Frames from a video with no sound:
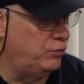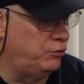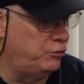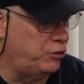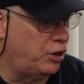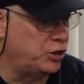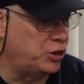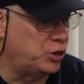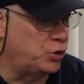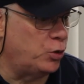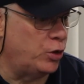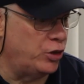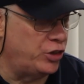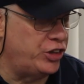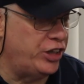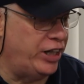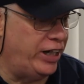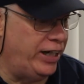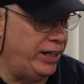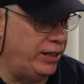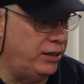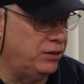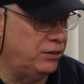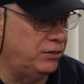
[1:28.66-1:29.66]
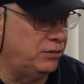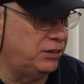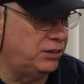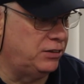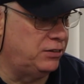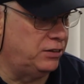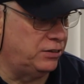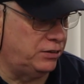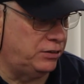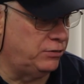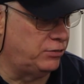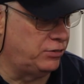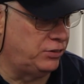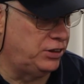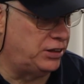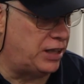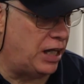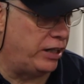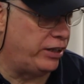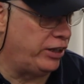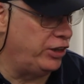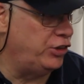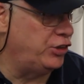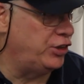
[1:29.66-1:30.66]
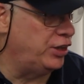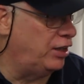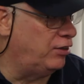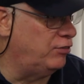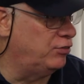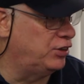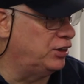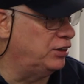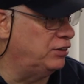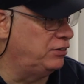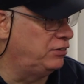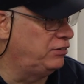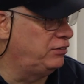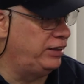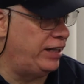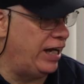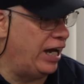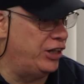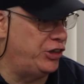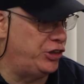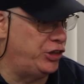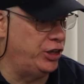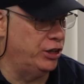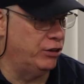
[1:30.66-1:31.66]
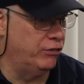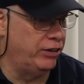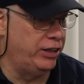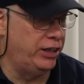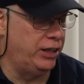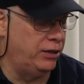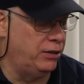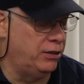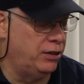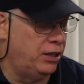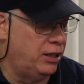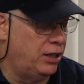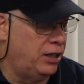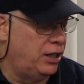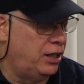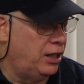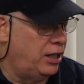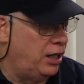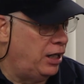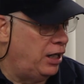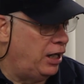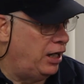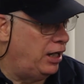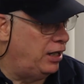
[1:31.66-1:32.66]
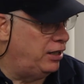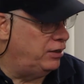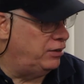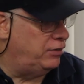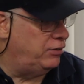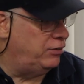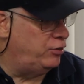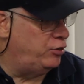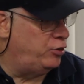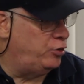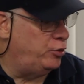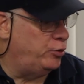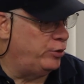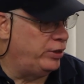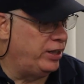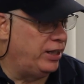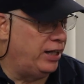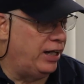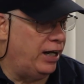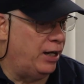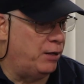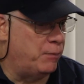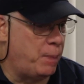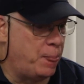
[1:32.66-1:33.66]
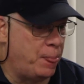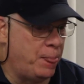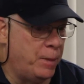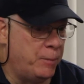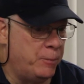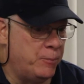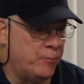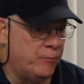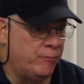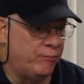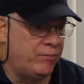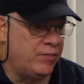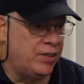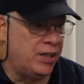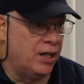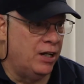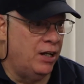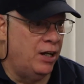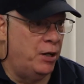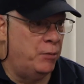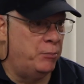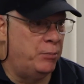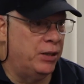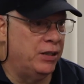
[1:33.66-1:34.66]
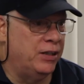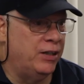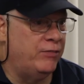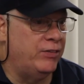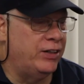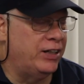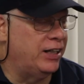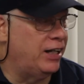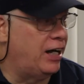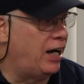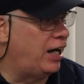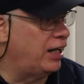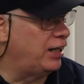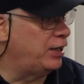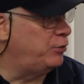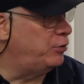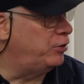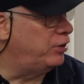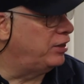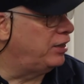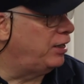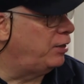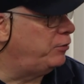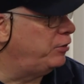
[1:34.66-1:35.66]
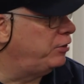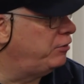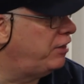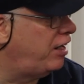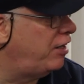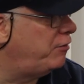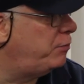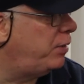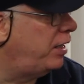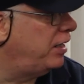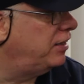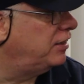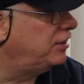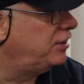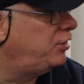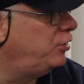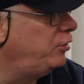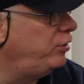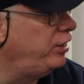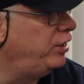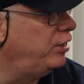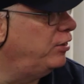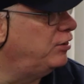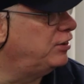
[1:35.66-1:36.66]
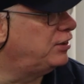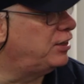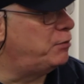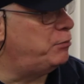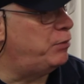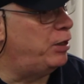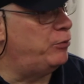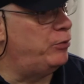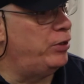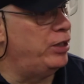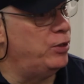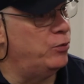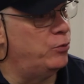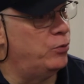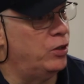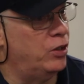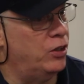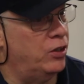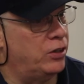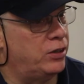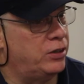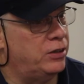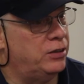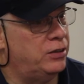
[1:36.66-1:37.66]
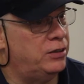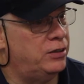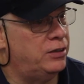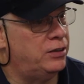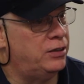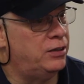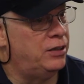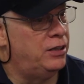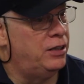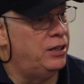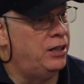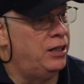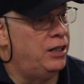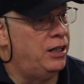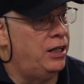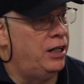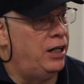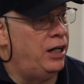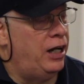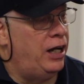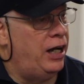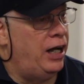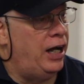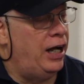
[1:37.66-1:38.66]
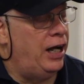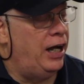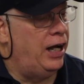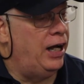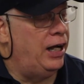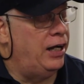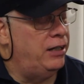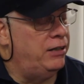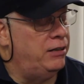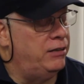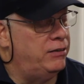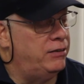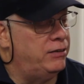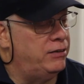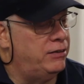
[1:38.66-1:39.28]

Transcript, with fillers: drugstore chain, still stocking shelves and cashiering and, and doing that. But living in Hollywood, I would drive by the studios on my way to work. And